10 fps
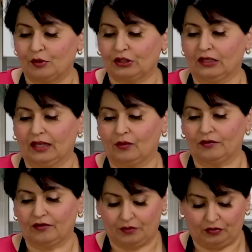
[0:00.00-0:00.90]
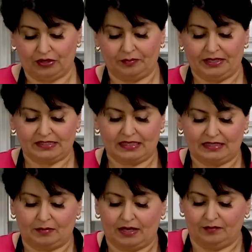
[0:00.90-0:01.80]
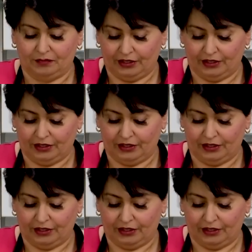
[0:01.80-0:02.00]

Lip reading: put the liquid from the green beans at the bottom